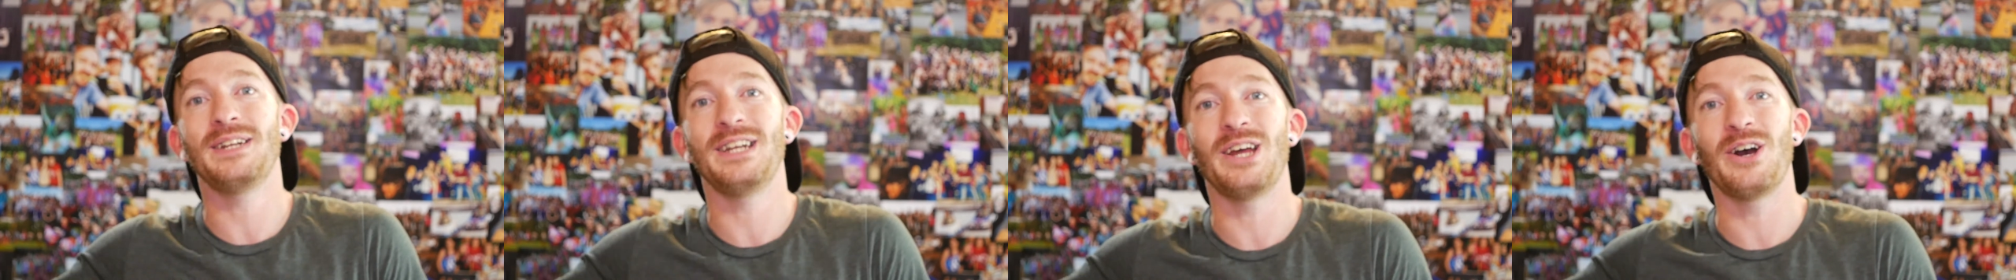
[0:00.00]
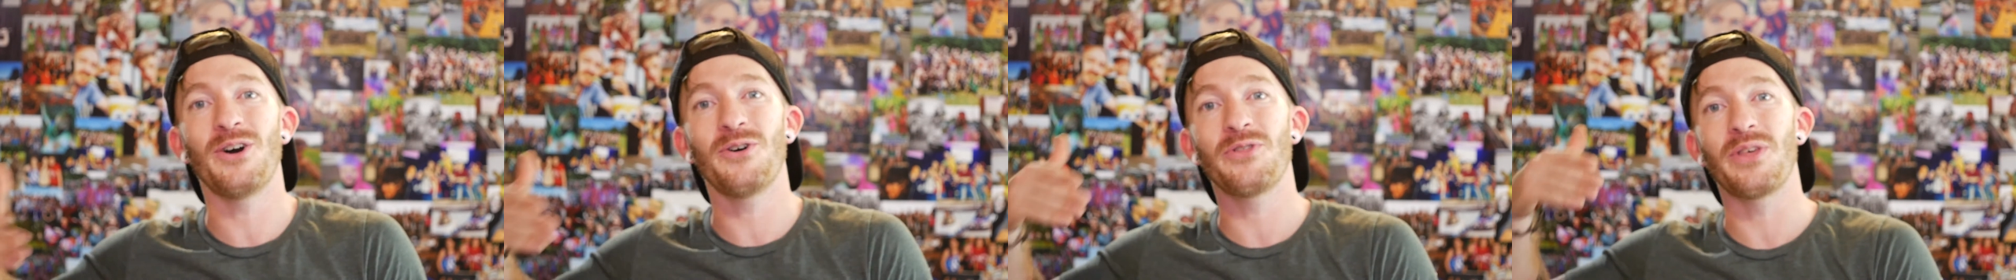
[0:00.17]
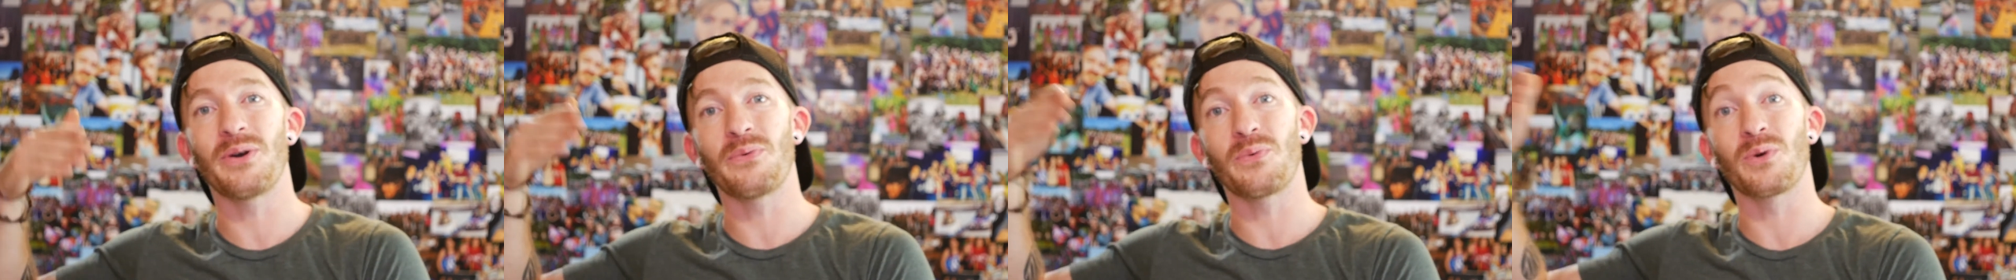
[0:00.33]

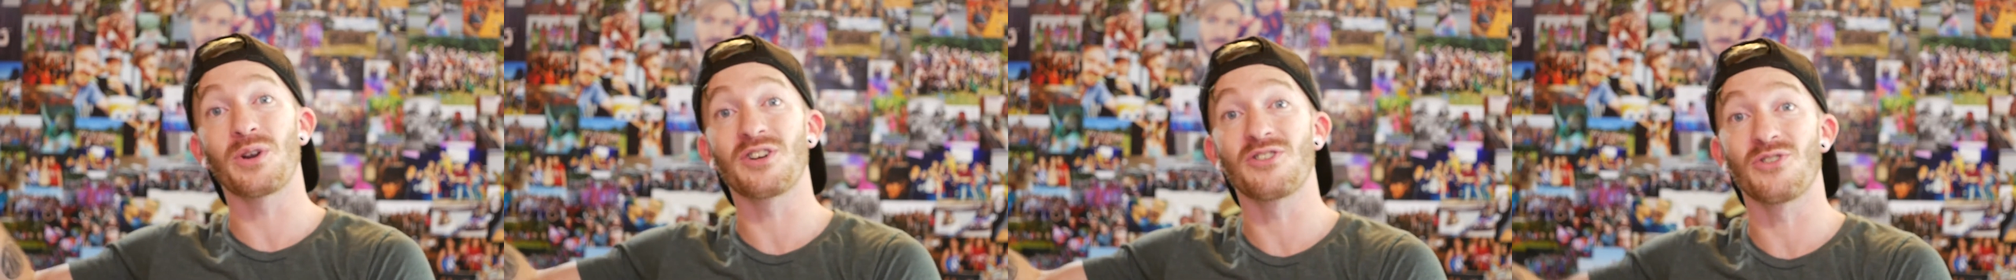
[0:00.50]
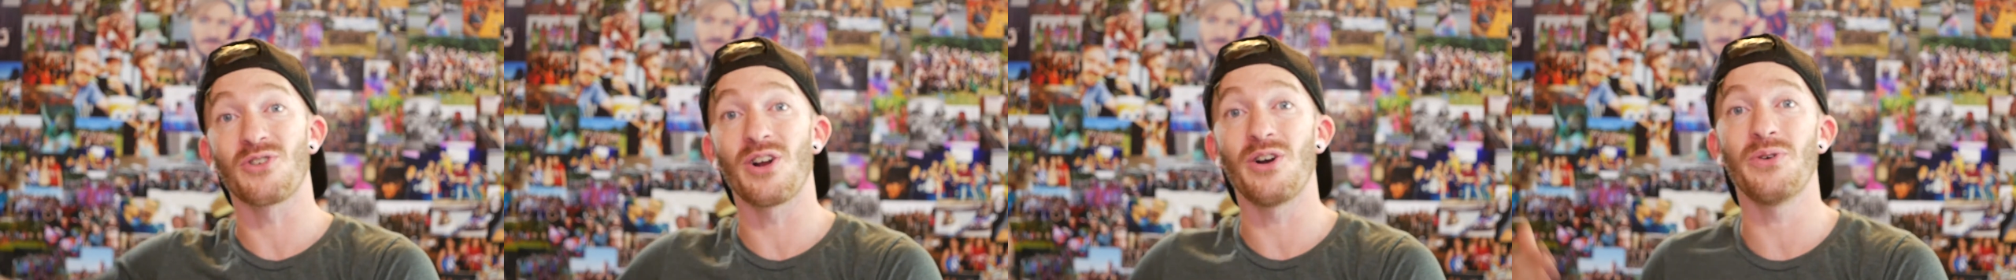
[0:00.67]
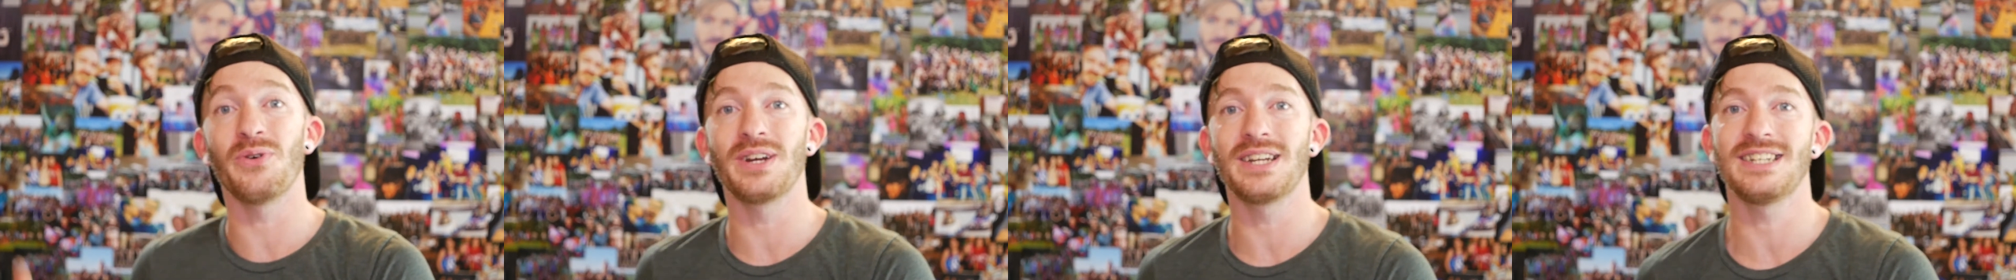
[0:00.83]
know that we're
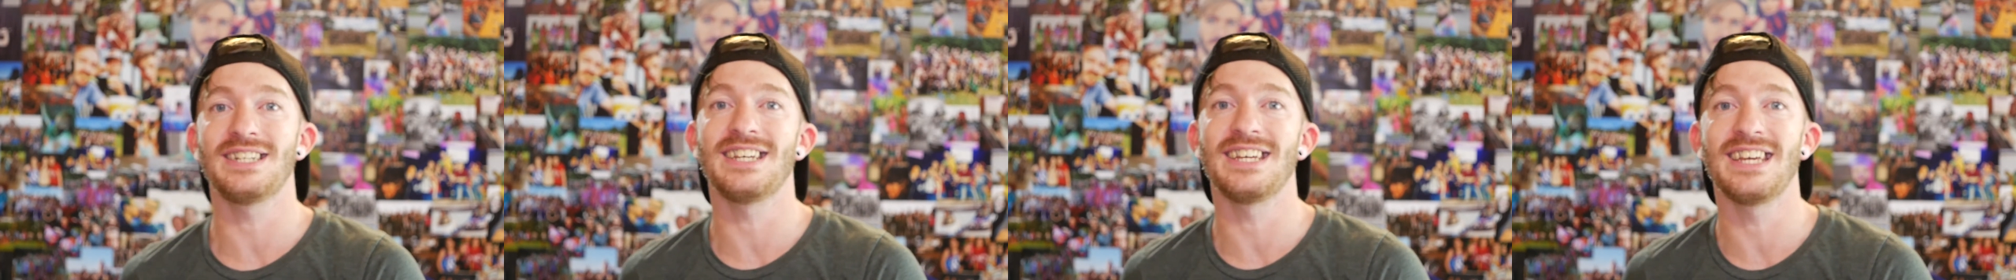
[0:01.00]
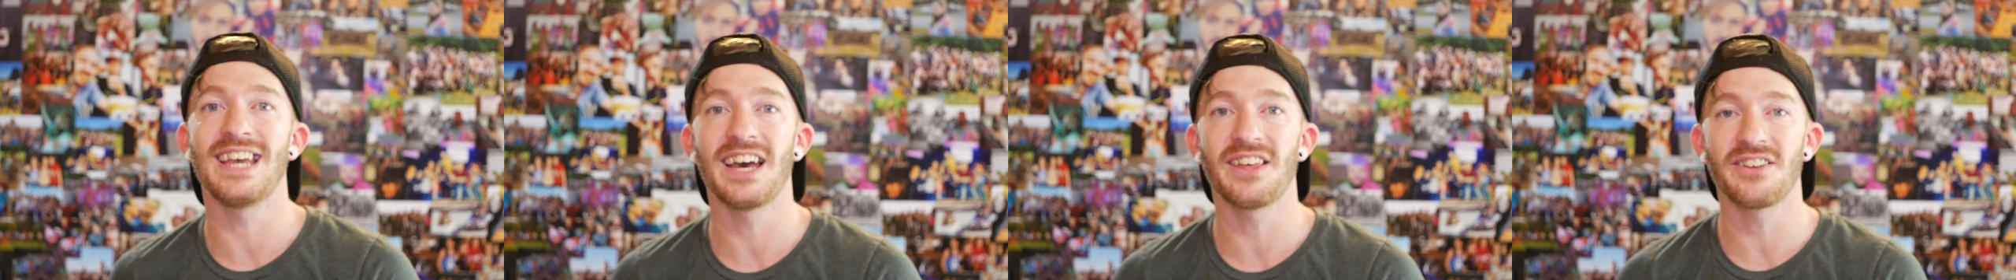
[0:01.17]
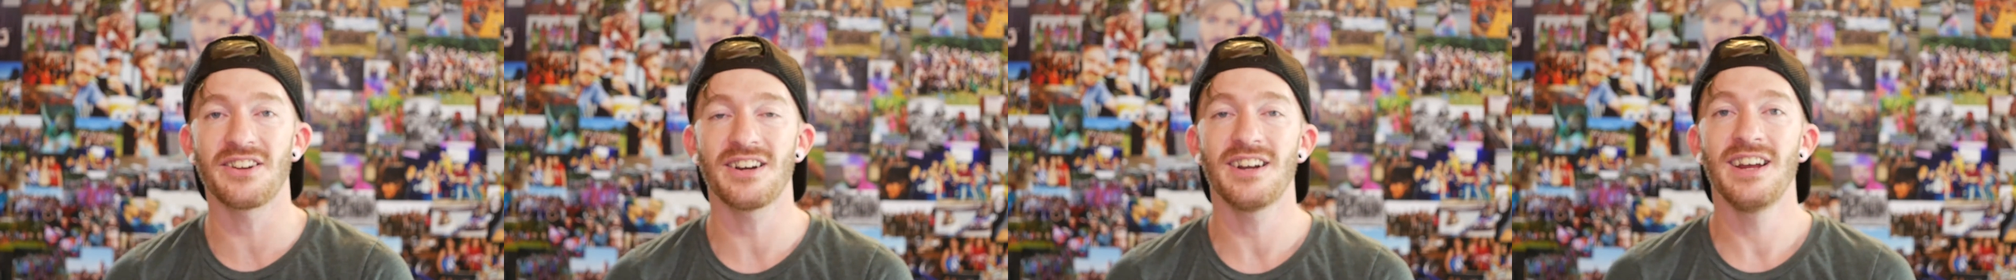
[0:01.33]
growing
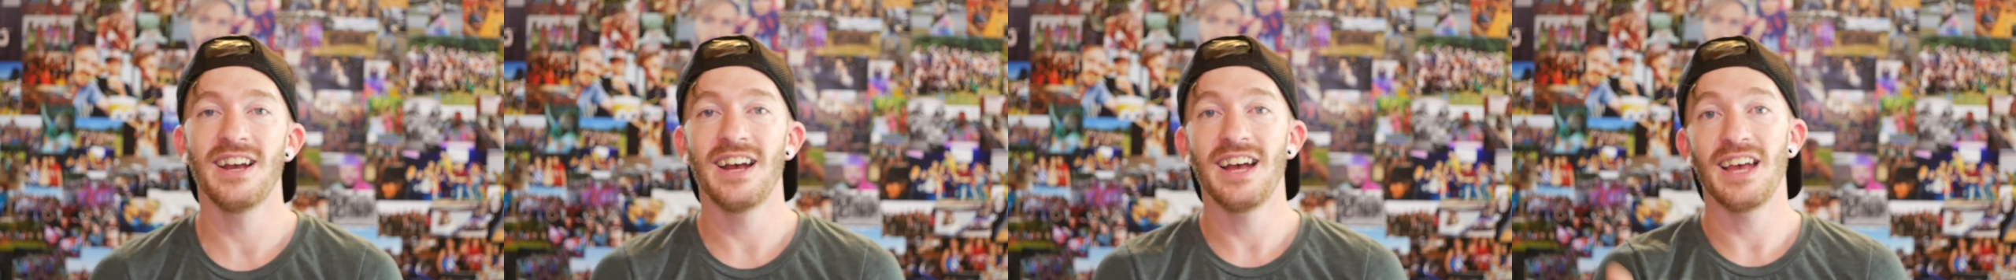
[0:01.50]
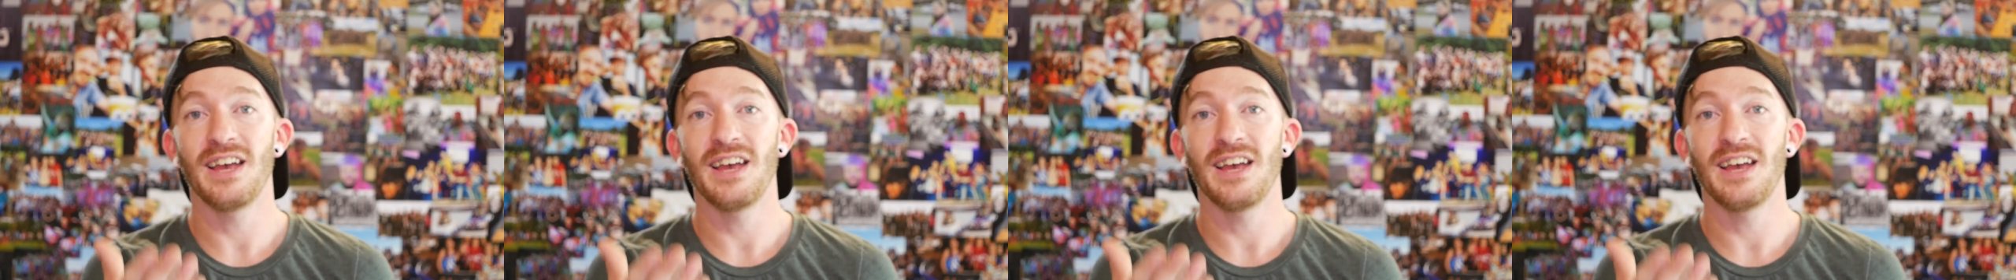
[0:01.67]
together.